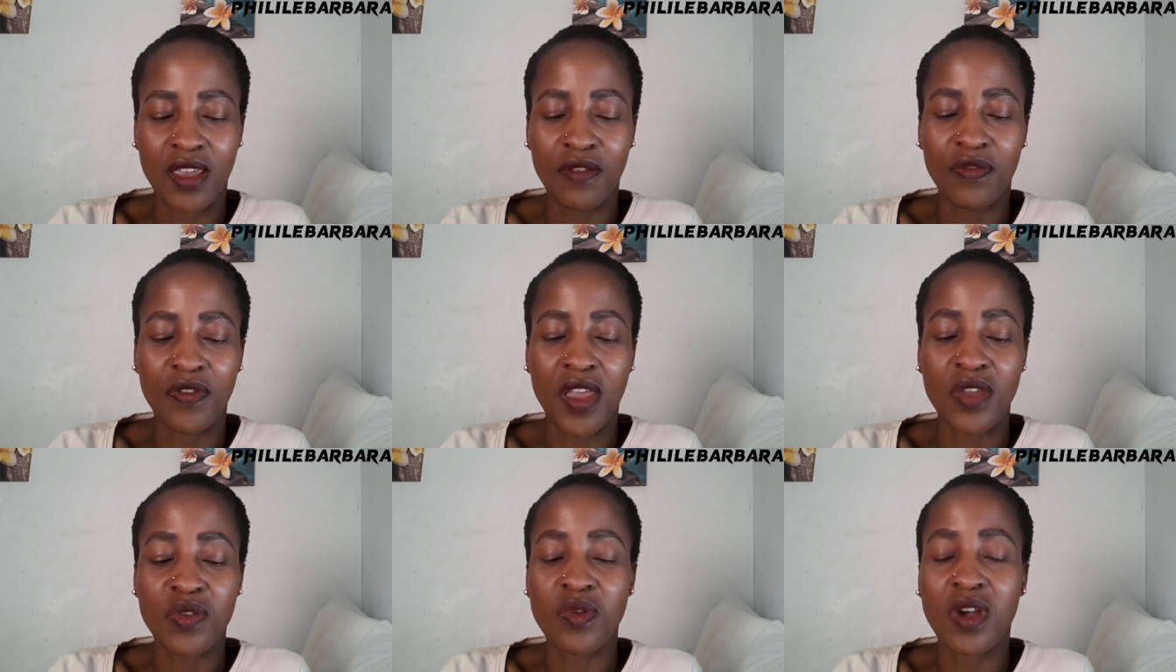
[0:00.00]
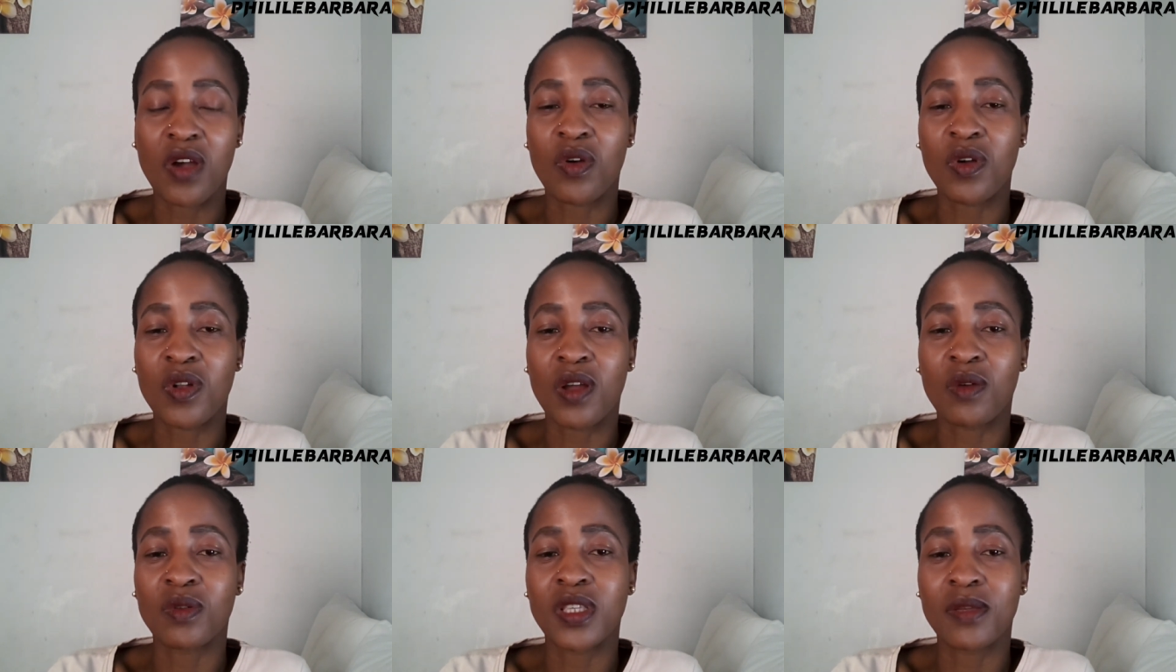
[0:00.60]
if you are new I could
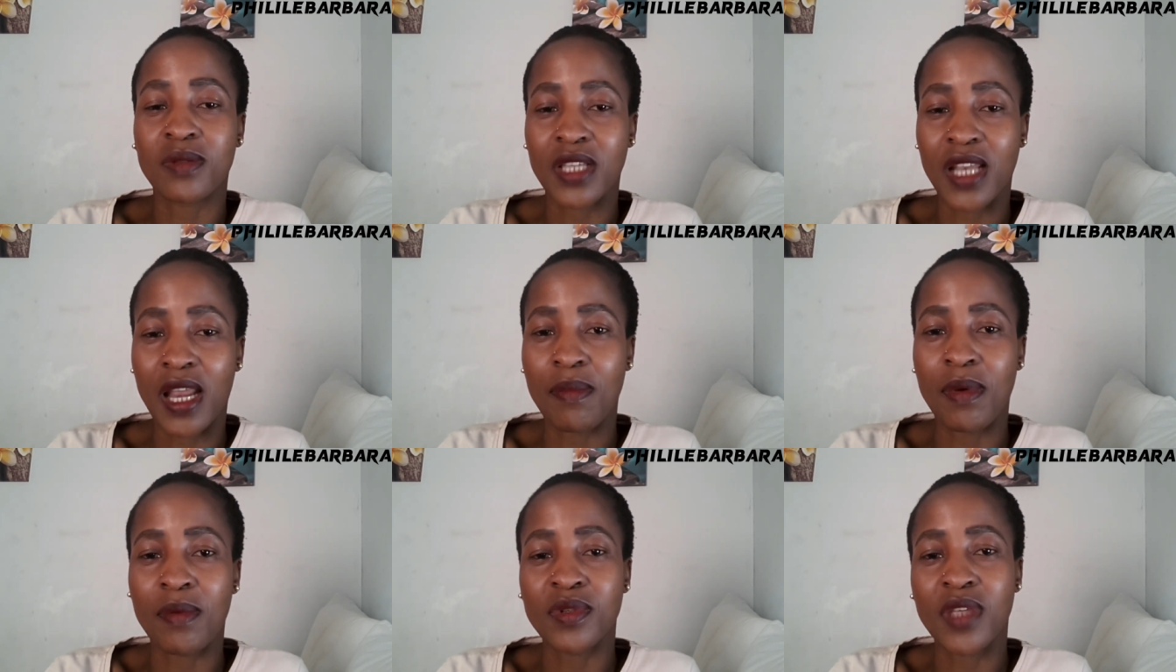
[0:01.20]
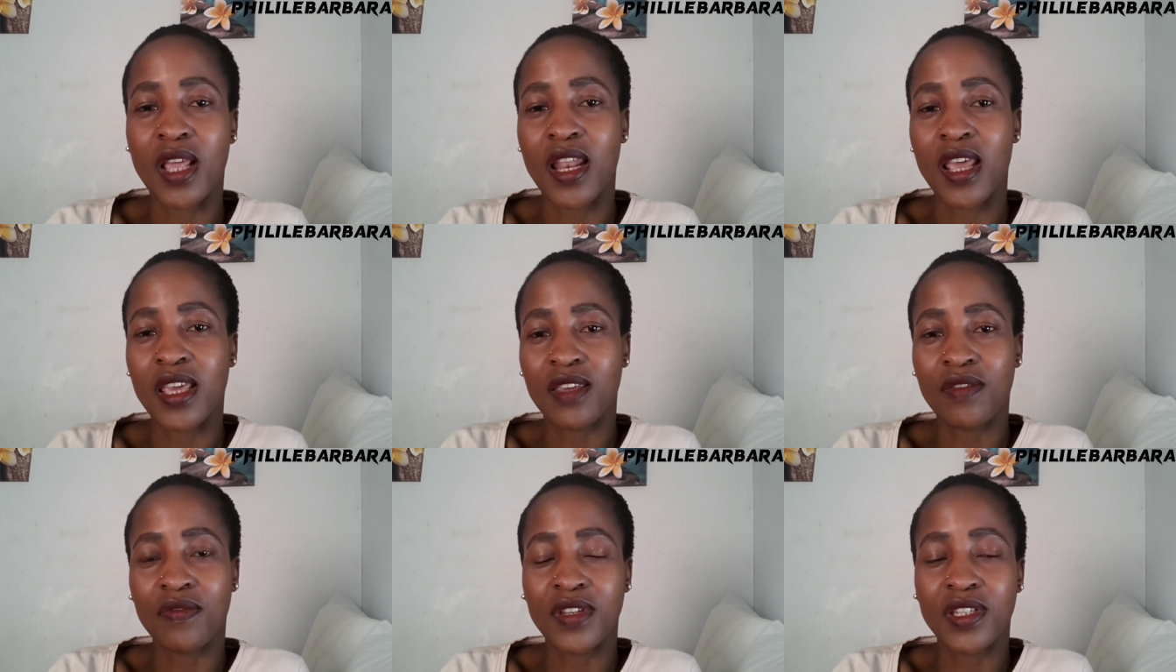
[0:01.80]
like to subscribe obviously like
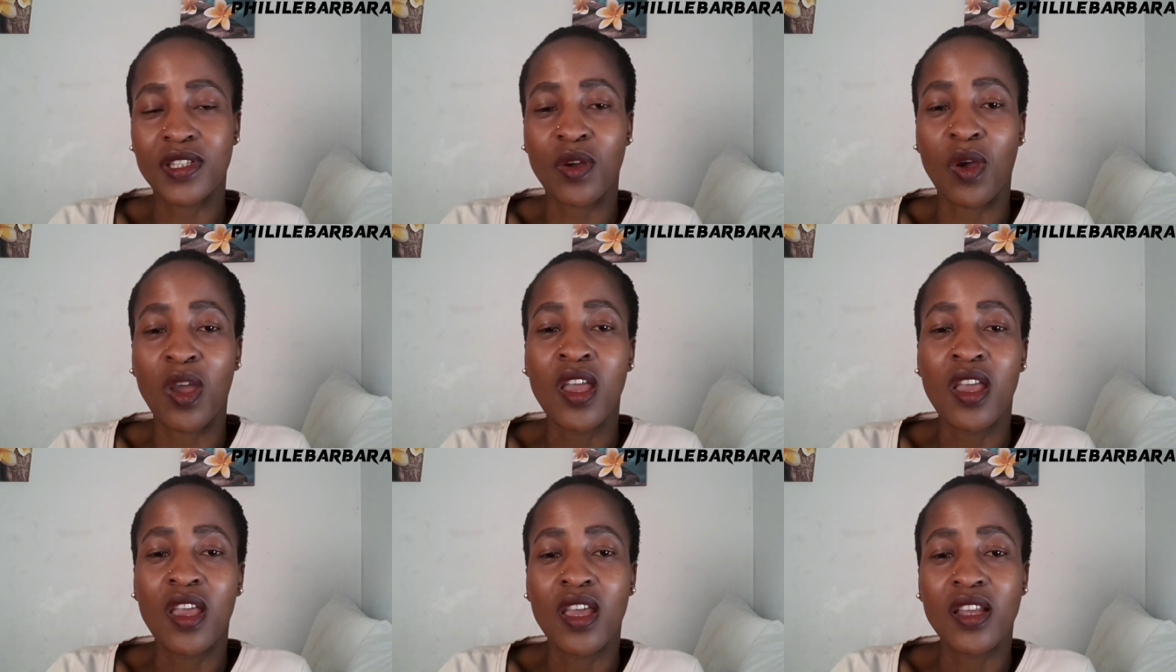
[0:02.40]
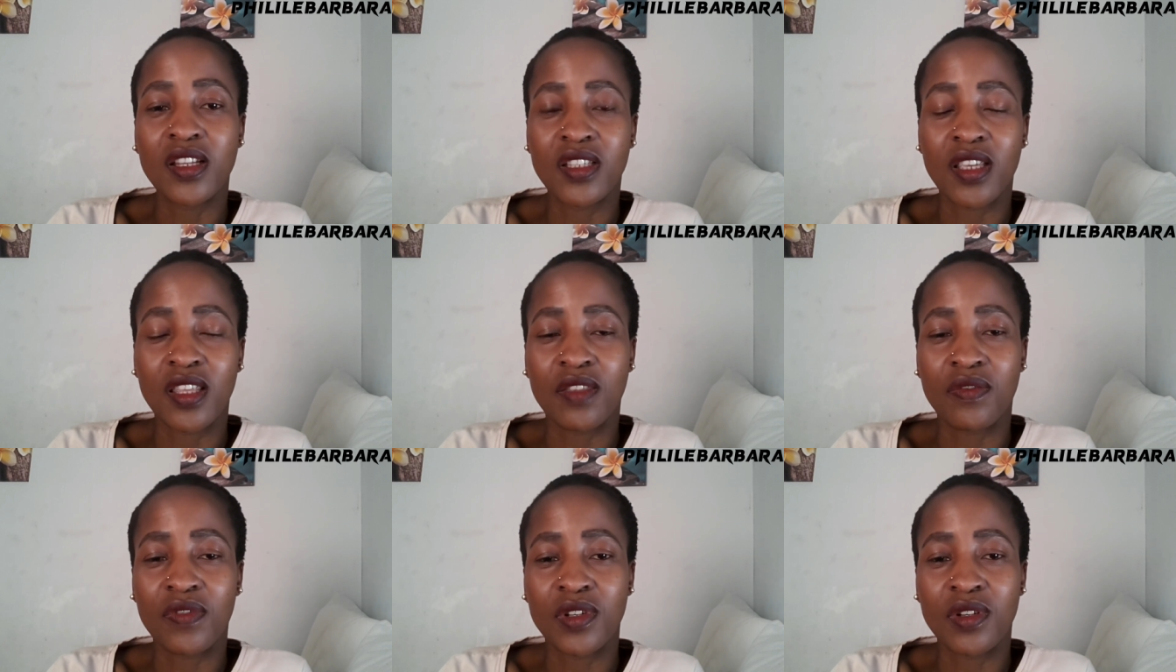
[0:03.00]
the video and share
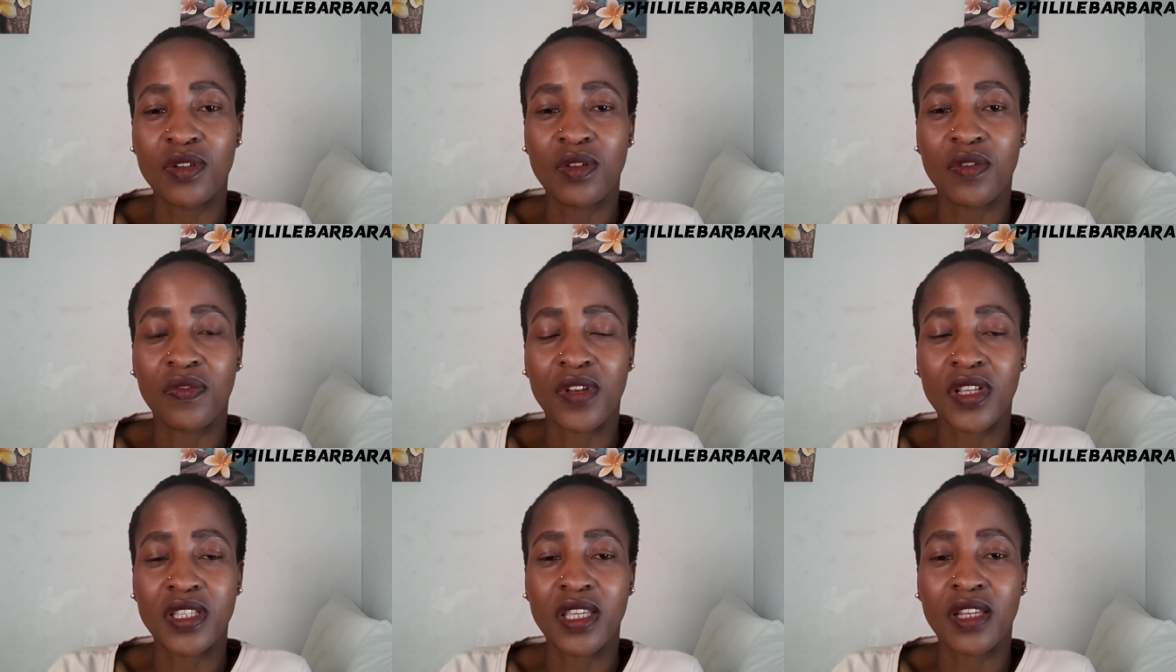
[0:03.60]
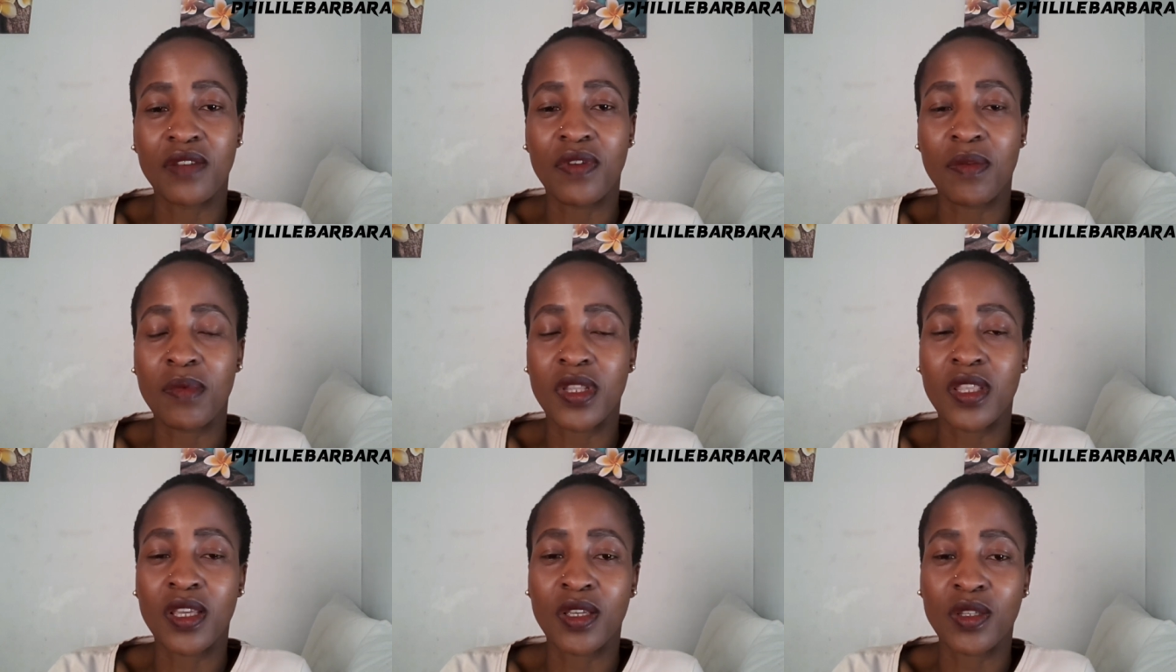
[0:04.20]
the video to your friends and family
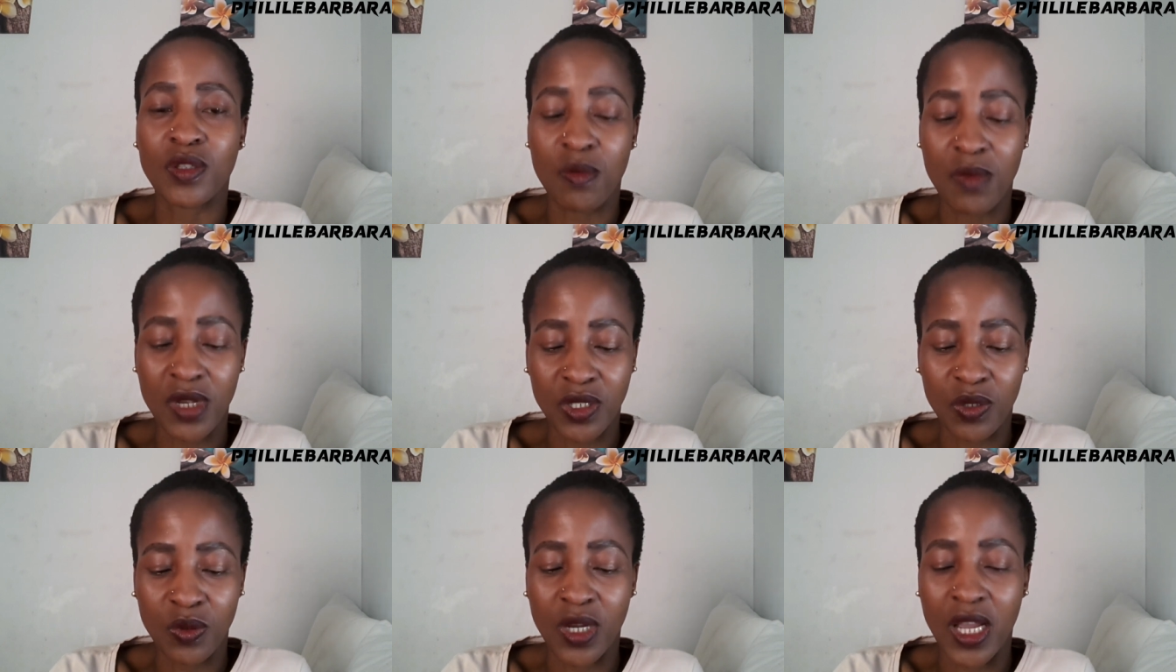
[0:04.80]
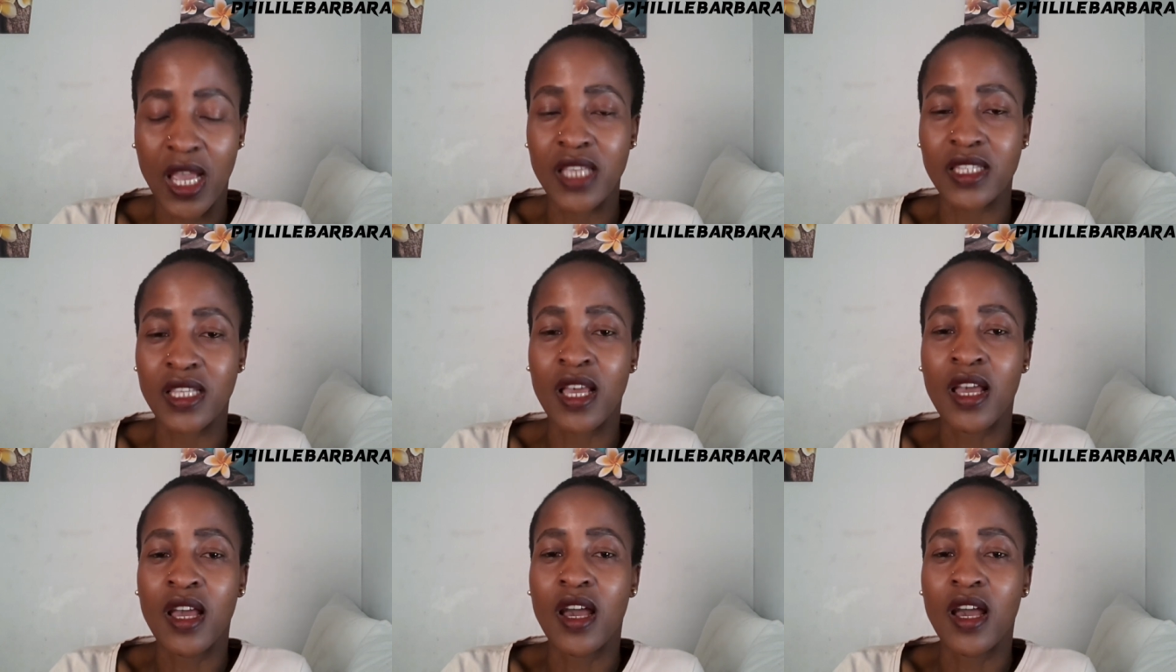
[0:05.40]
thank you so much you guys